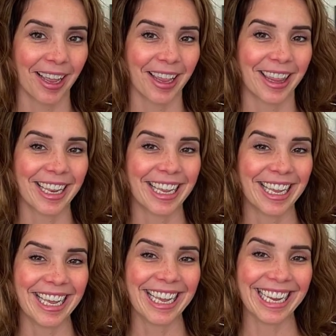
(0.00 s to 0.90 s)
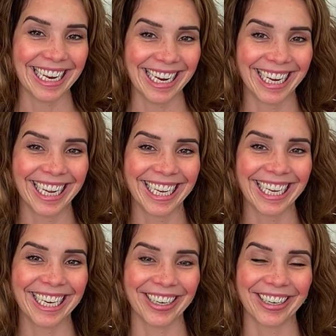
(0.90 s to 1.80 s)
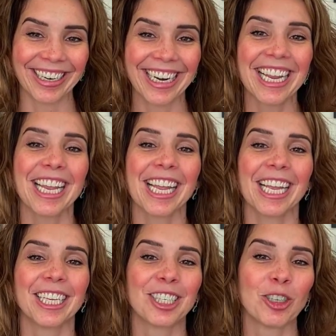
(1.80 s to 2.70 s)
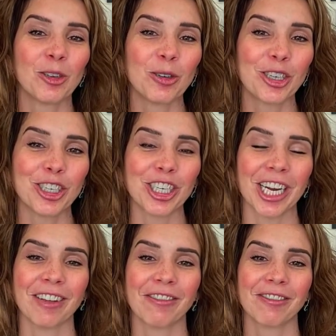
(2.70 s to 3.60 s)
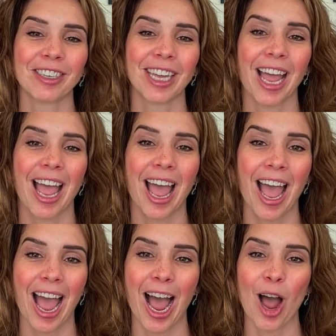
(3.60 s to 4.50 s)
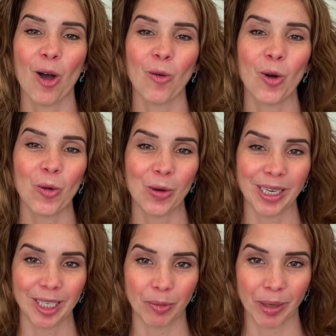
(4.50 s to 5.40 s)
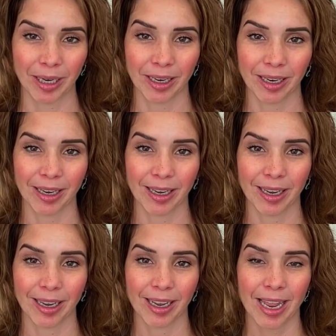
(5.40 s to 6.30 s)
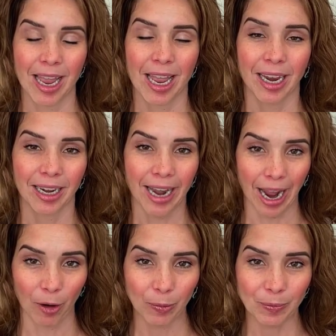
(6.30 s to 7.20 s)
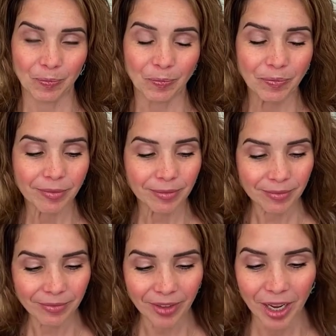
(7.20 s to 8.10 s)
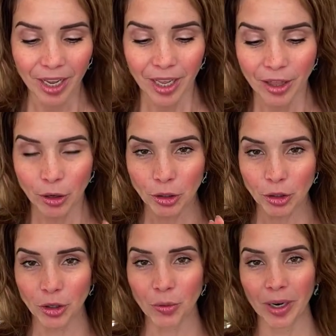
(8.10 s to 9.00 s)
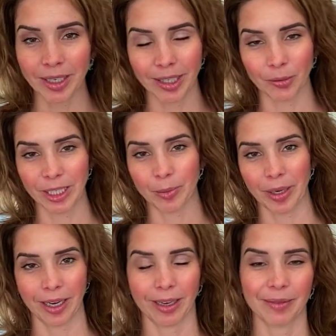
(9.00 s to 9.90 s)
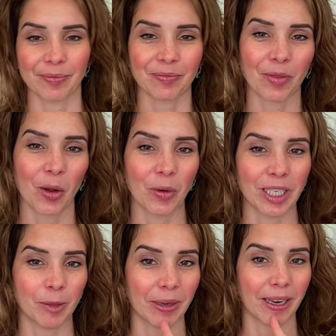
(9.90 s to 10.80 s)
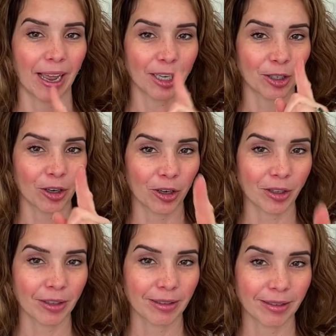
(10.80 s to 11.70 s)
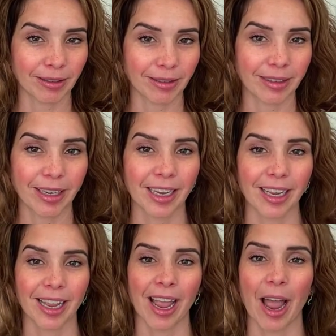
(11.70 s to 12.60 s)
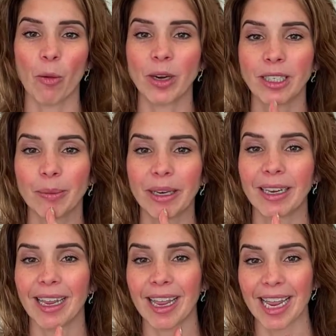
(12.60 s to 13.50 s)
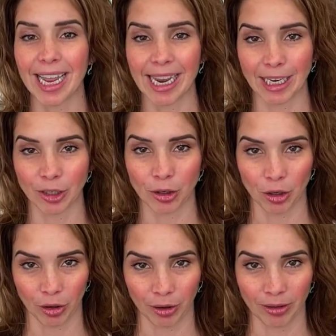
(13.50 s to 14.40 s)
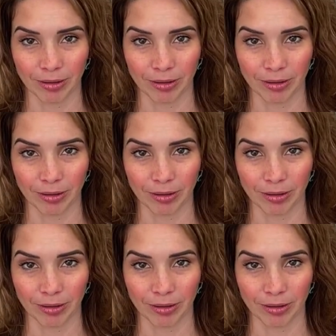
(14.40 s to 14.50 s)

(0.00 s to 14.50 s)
The key here is to shift how we speak. Now, there's two ways that we speak. We speak external and we speak internal.